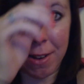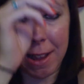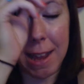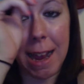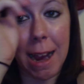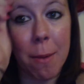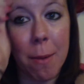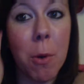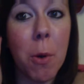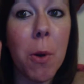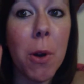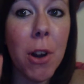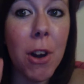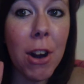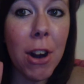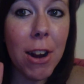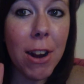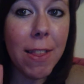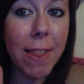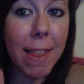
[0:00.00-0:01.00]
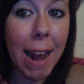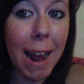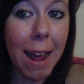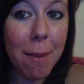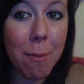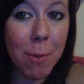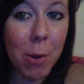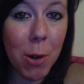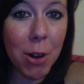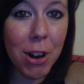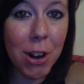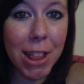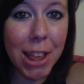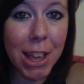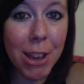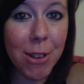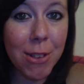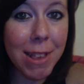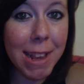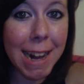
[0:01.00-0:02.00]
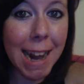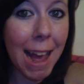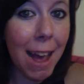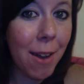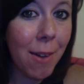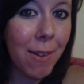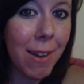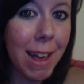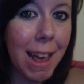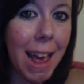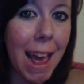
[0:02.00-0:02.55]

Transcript: camcorder that I'm currently using now.